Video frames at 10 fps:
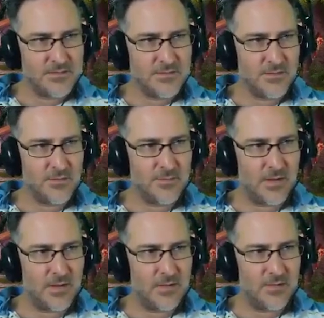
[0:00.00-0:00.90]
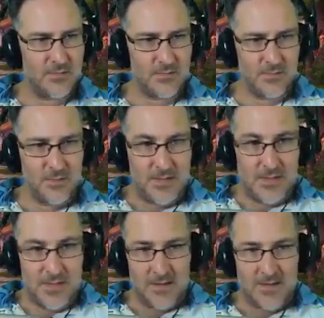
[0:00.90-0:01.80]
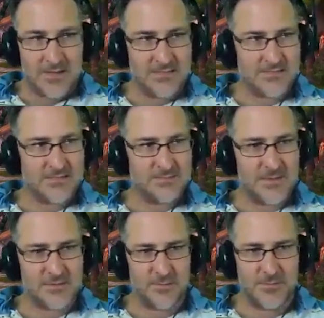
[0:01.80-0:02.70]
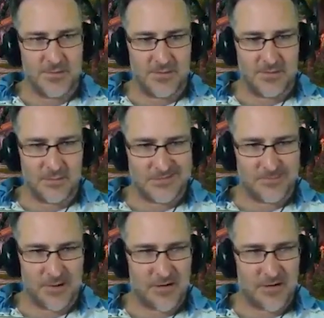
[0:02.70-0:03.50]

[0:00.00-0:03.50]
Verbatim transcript: Towing them all. His special ability was